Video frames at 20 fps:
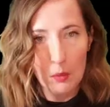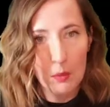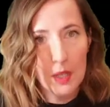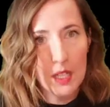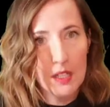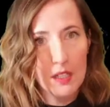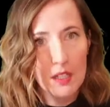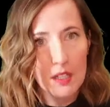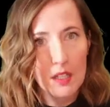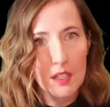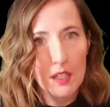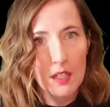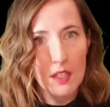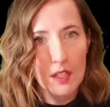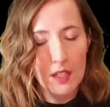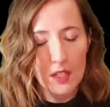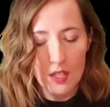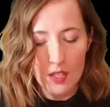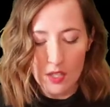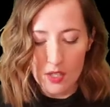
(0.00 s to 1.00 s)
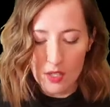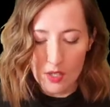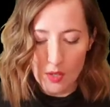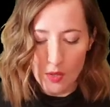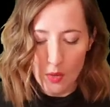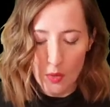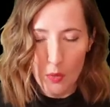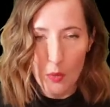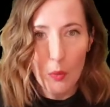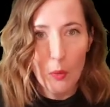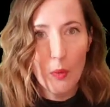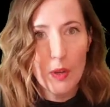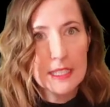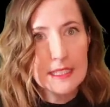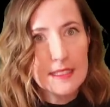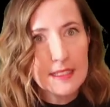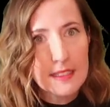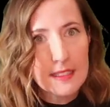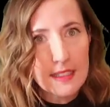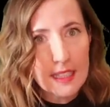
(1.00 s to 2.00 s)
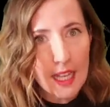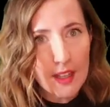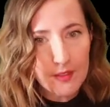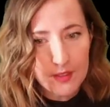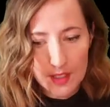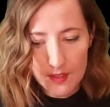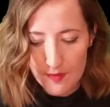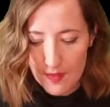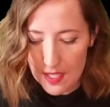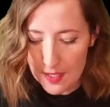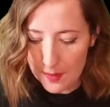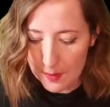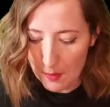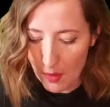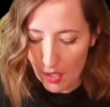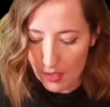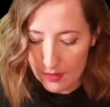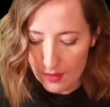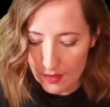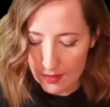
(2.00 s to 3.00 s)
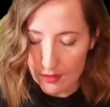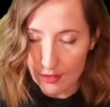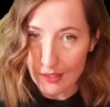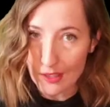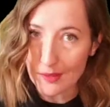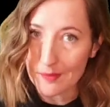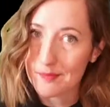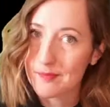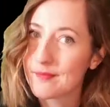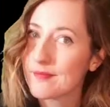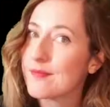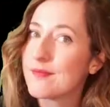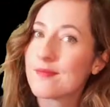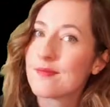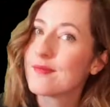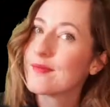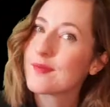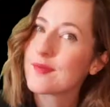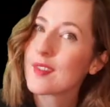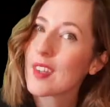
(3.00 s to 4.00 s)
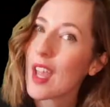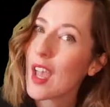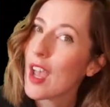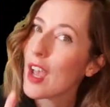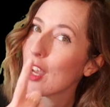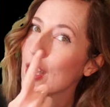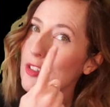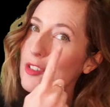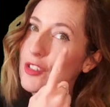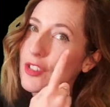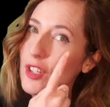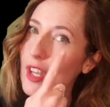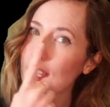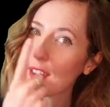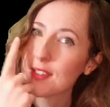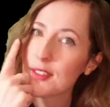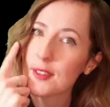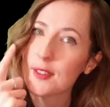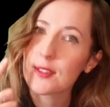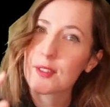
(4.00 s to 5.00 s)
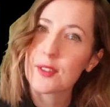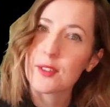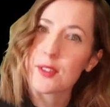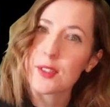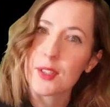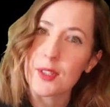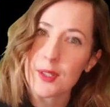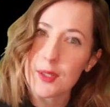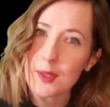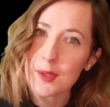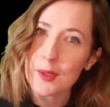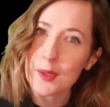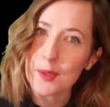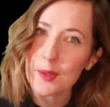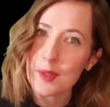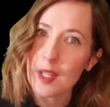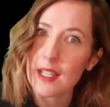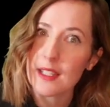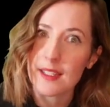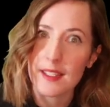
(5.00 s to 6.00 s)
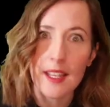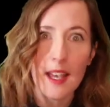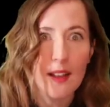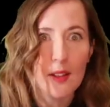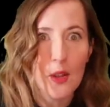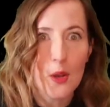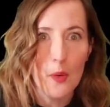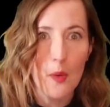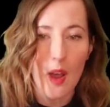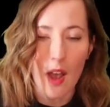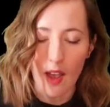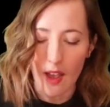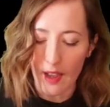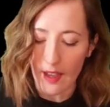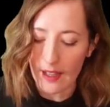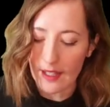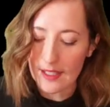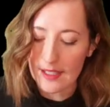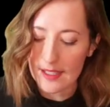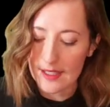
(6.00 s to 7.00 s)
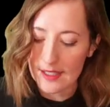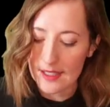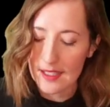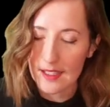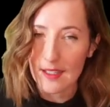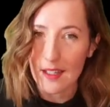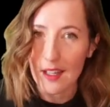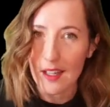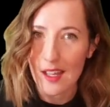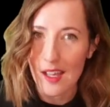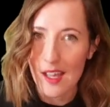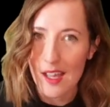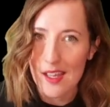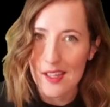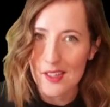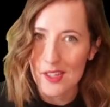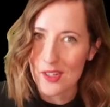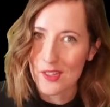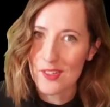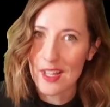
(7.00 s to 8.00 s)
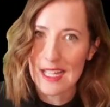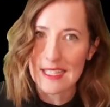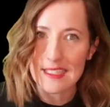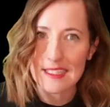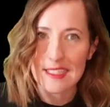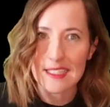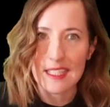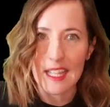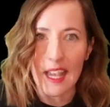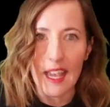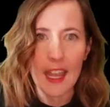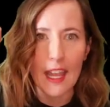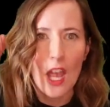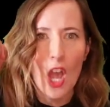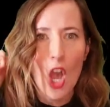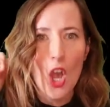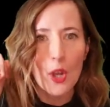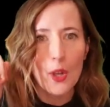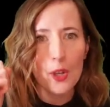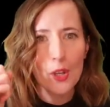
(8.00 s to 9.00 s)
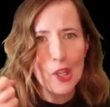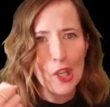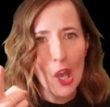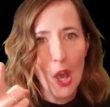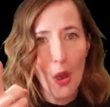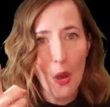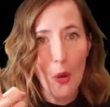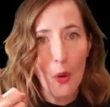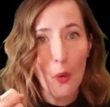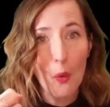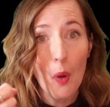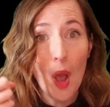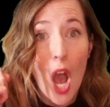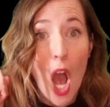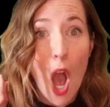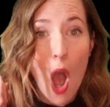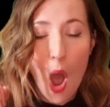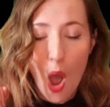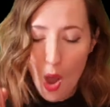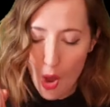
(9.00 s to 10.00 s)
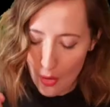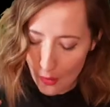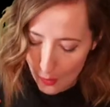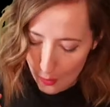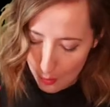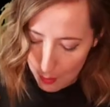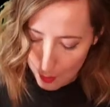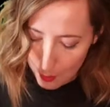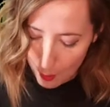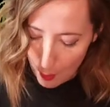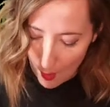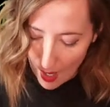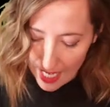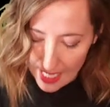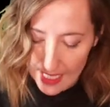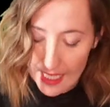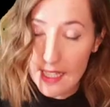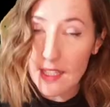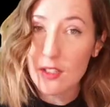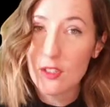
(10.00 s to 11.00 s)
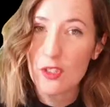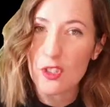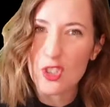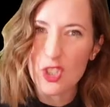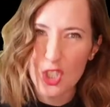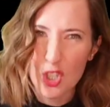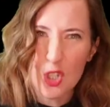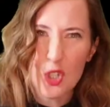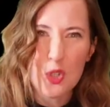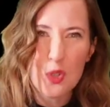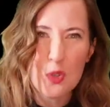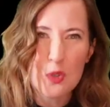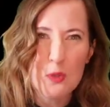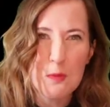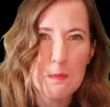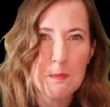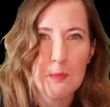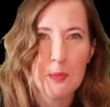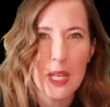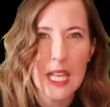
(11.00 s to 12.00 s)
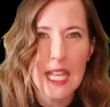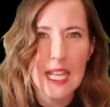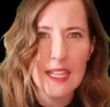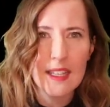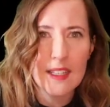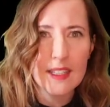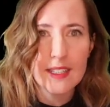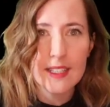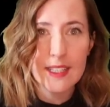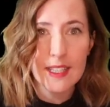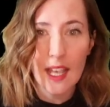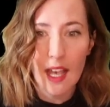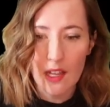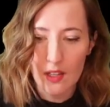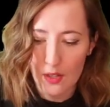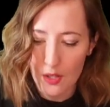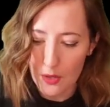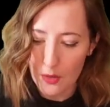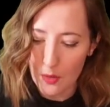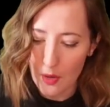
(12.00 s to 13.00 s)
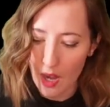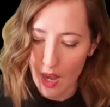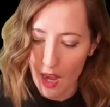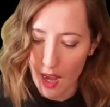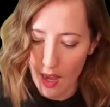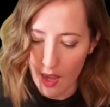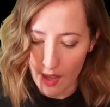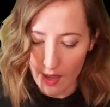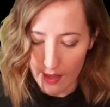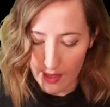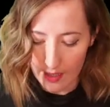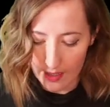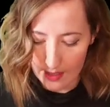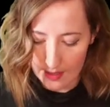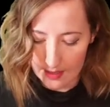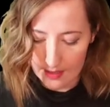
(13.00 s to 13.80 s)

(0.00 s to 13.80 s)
Well, what's left of this monster? Just 2 yellow eyes. So let's say, go away, 2 big yellow eyes.